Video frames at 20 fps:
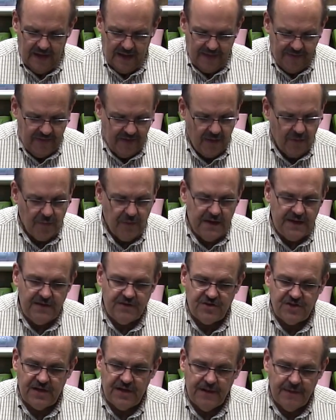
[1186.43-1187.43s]
And the
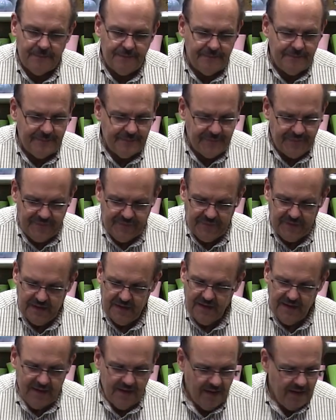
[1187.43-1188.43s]
Eryngium,
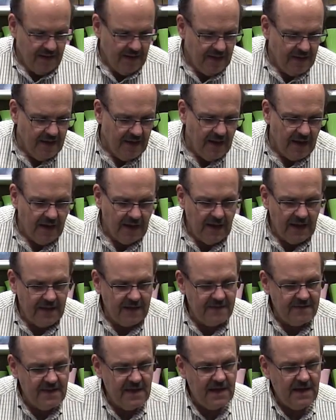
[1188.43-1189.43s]
like
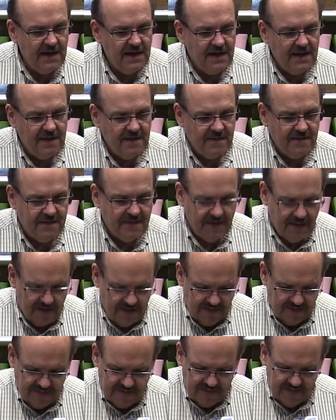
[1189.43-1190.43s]
I said,
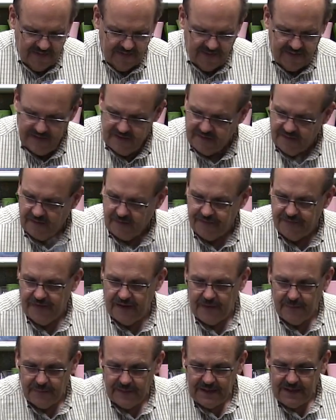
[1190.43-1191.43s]
it's in the thistle
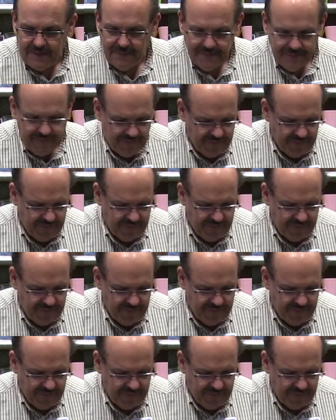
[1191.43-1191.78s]
family,